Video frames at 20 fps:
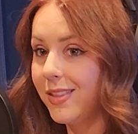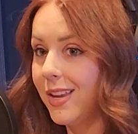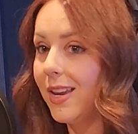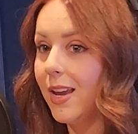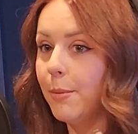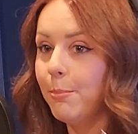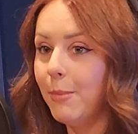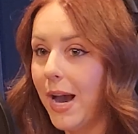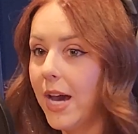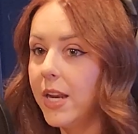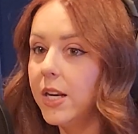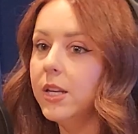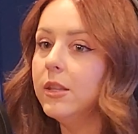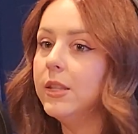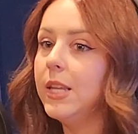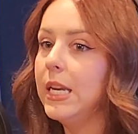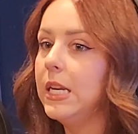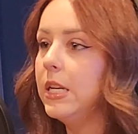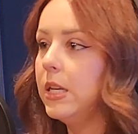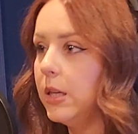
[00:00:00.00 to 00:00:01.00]
They get
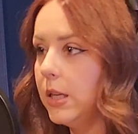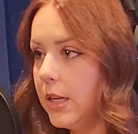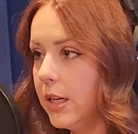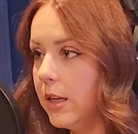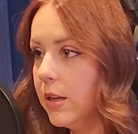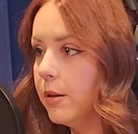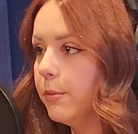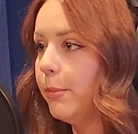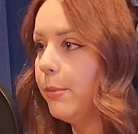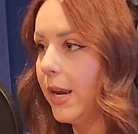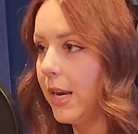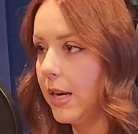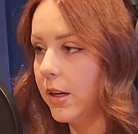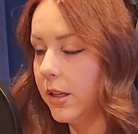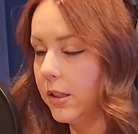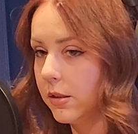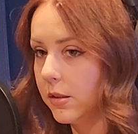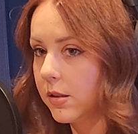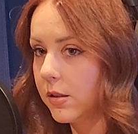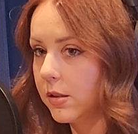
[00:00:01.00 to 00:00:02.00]
matted. They need
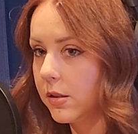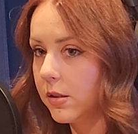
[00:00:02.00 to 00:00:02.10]
maintenance.